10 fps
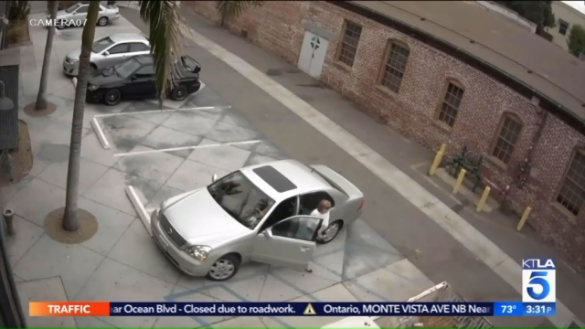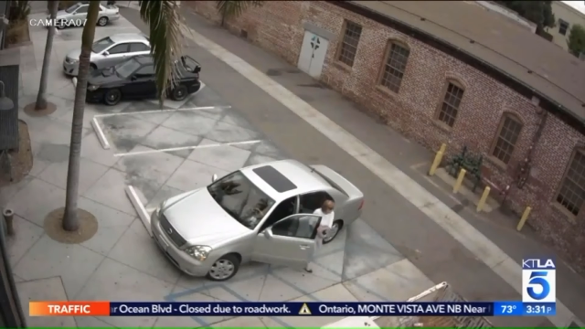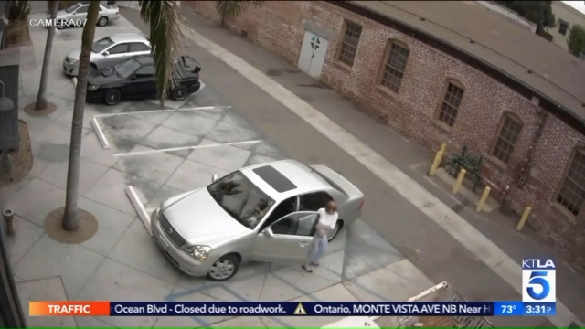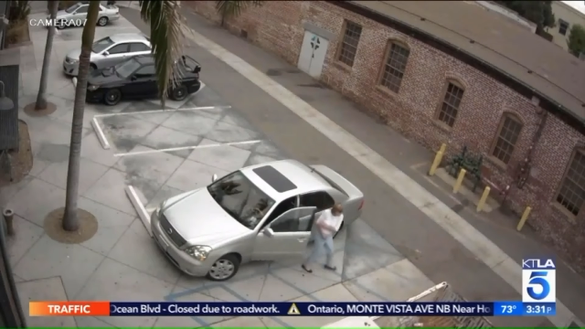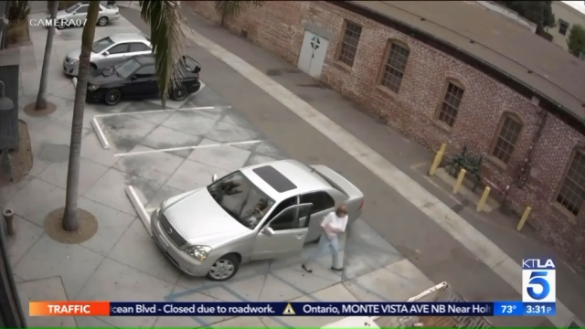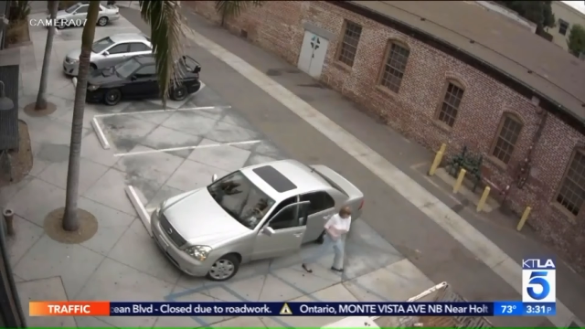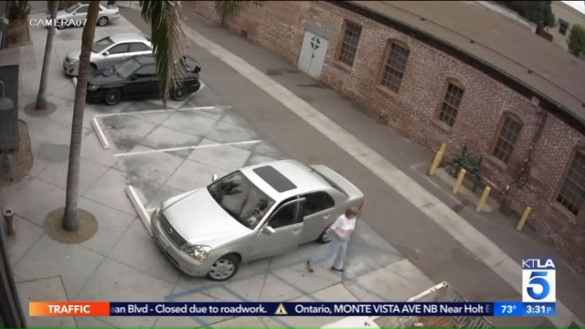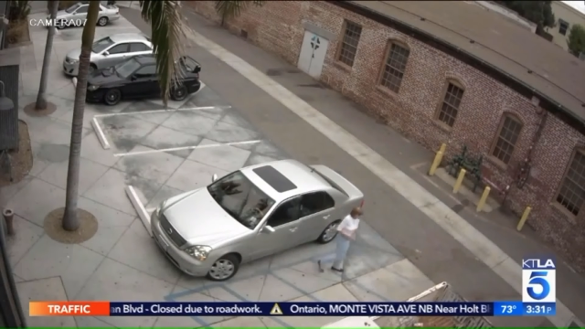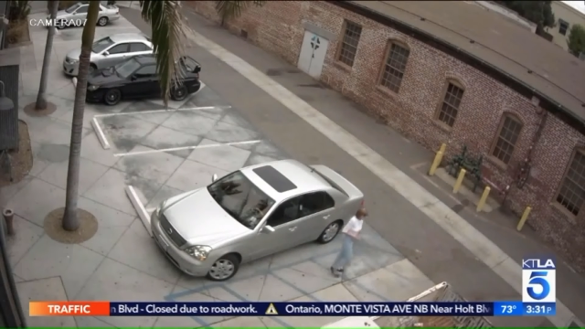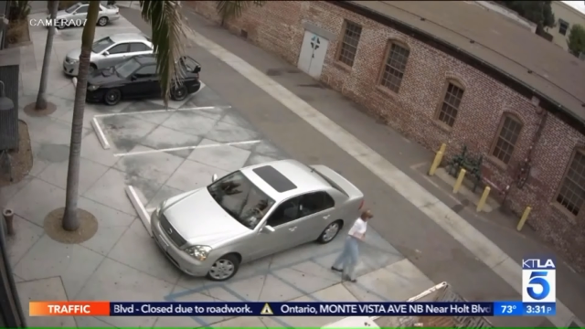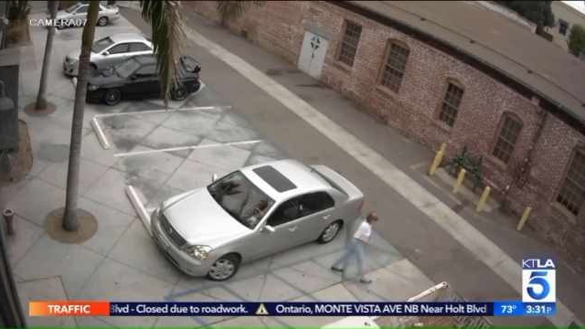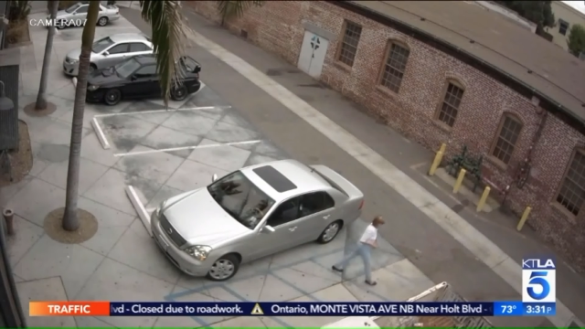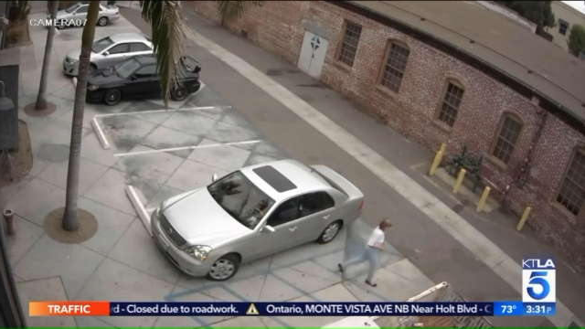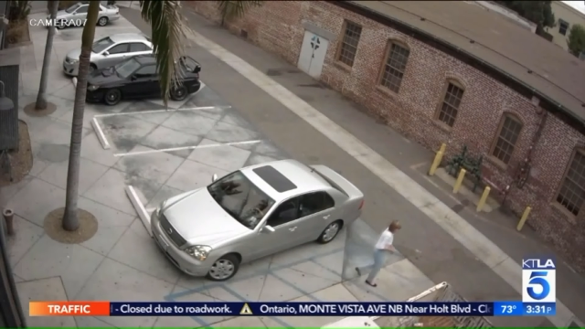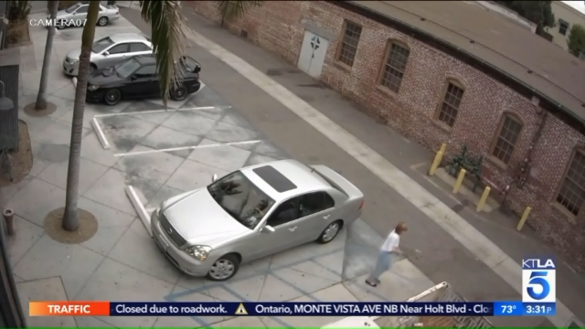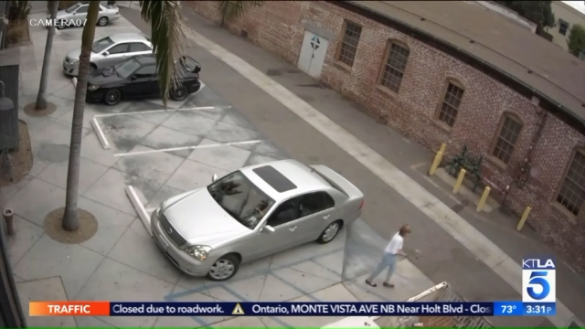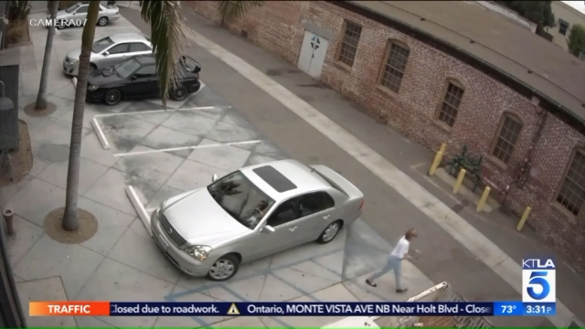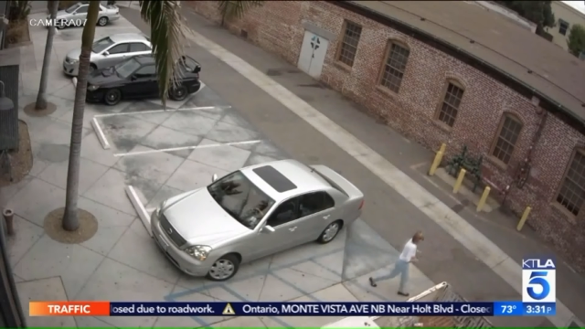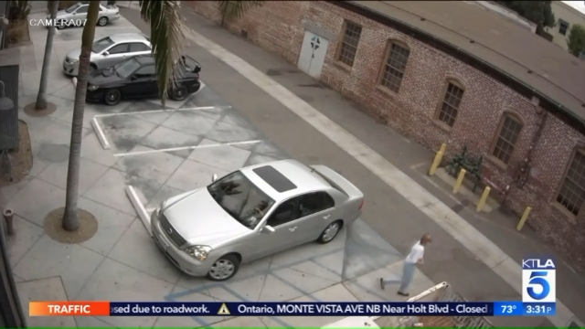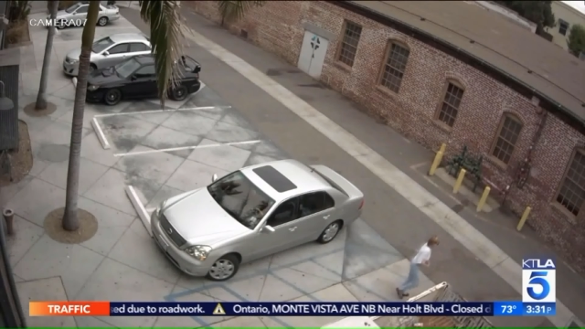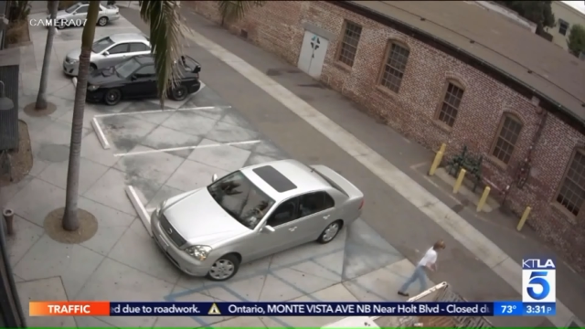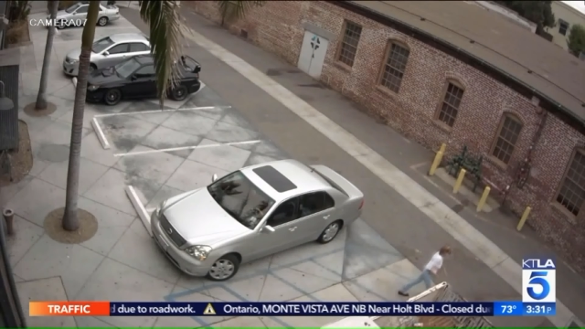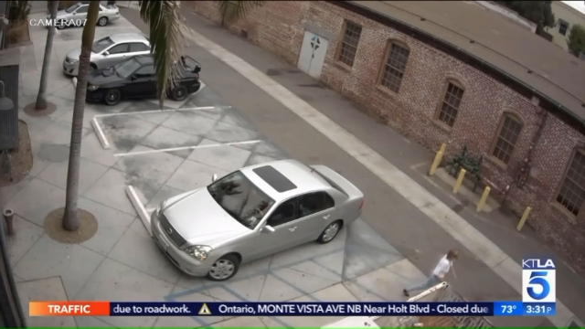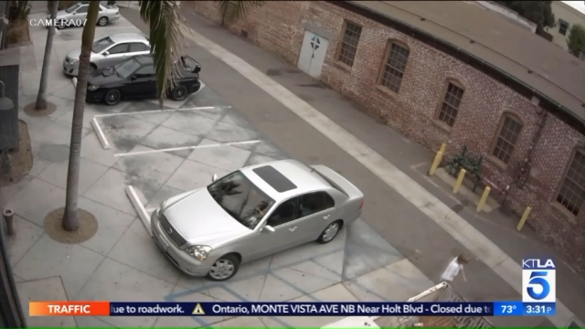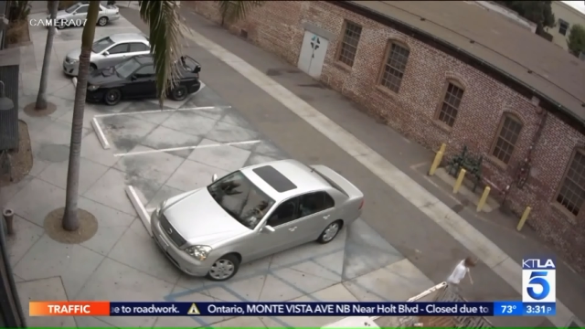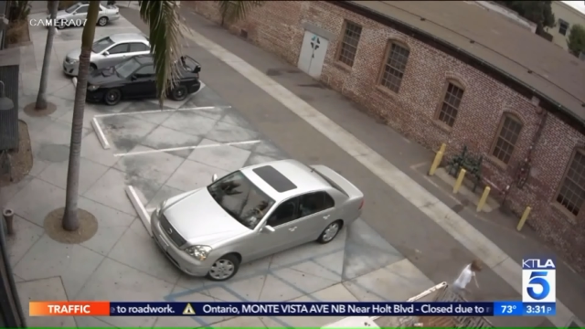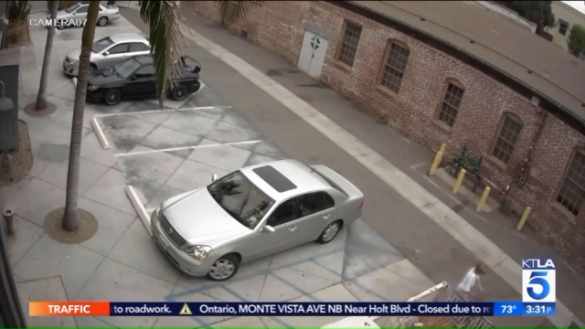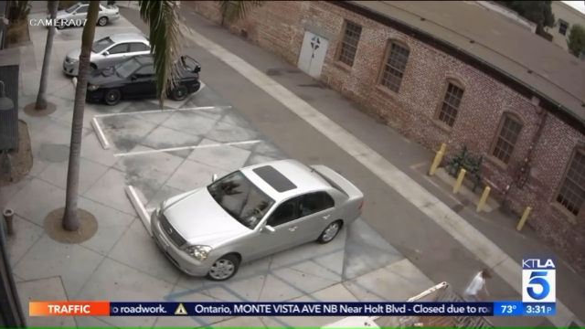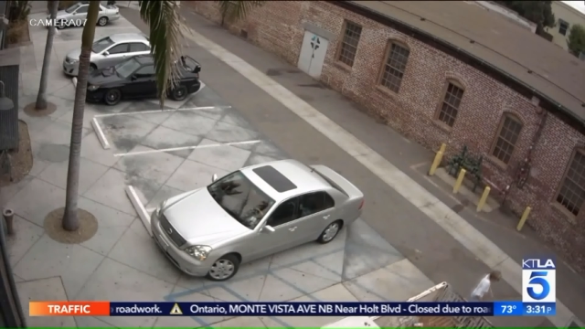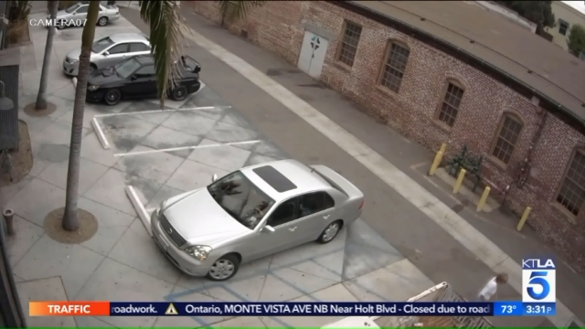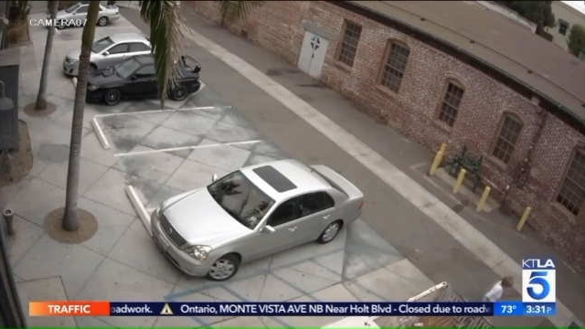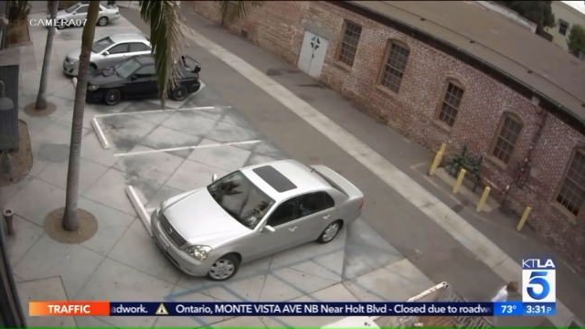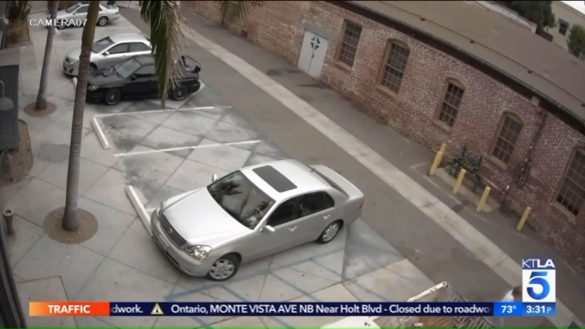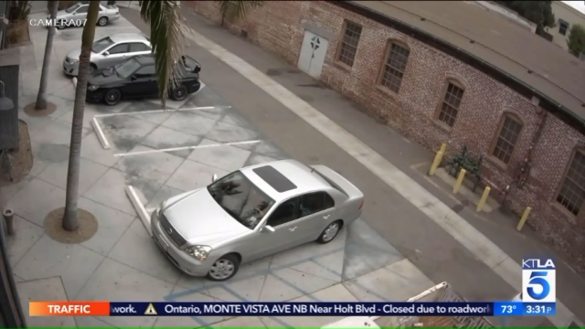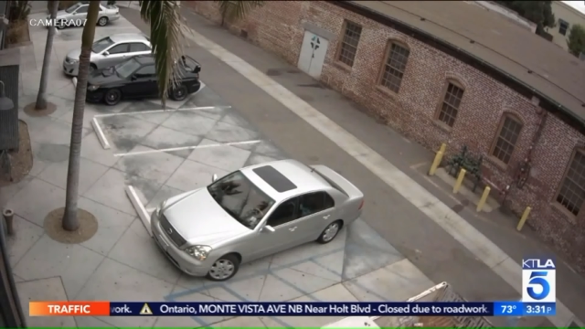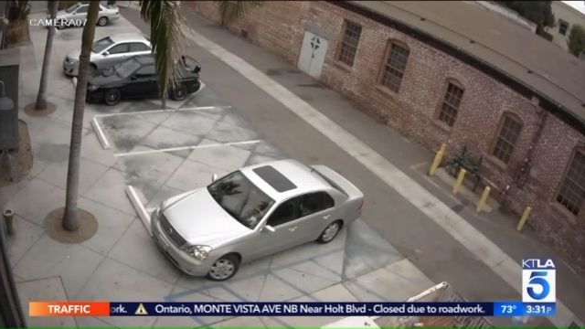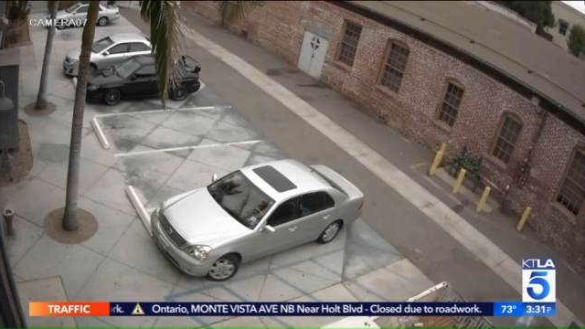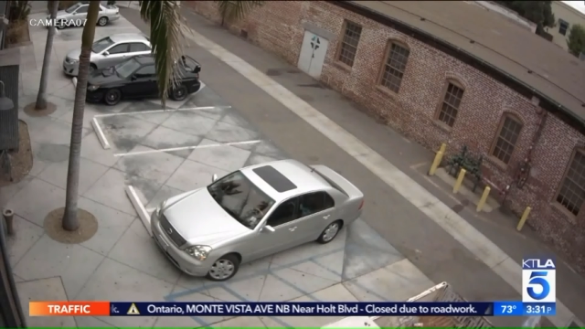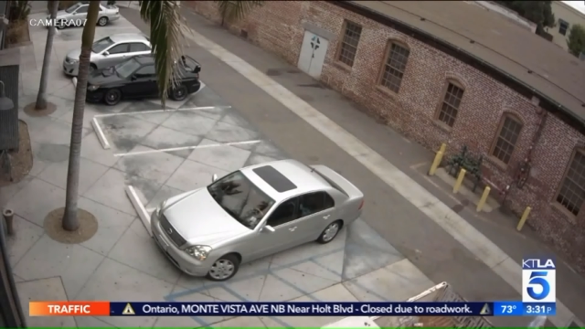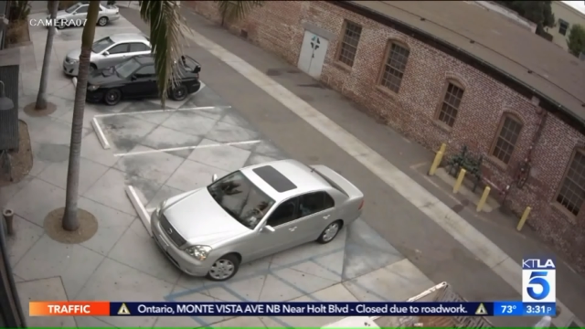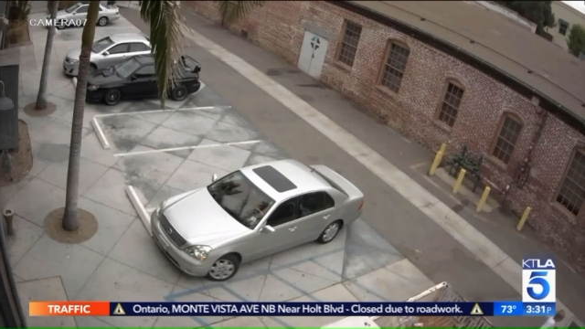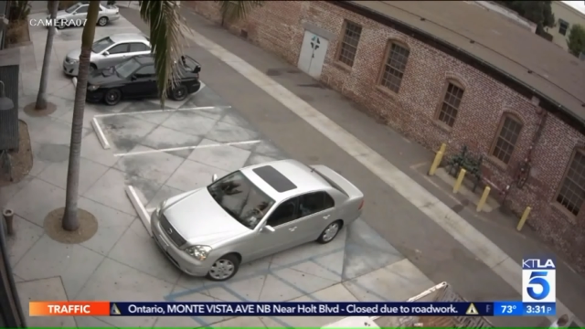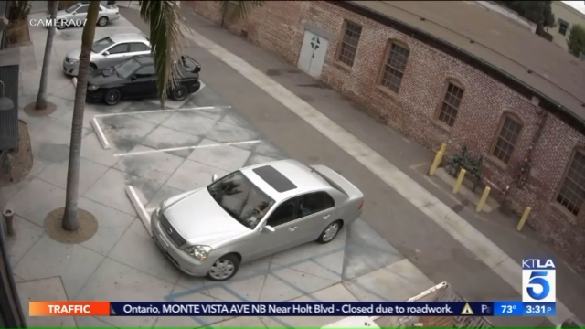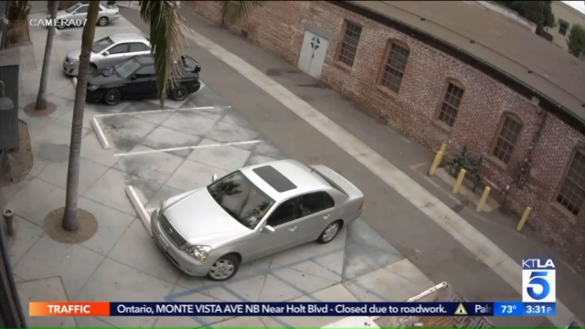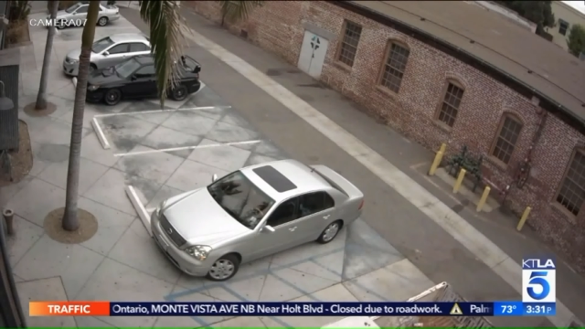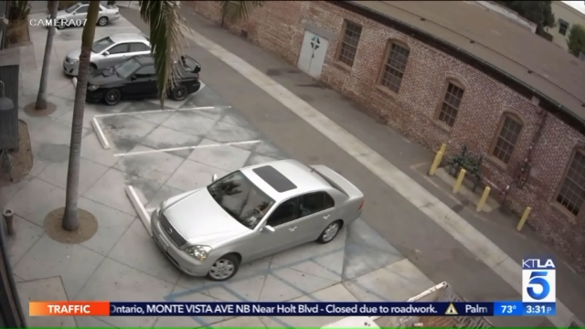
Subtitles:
No face is visible, so there are no lips to read.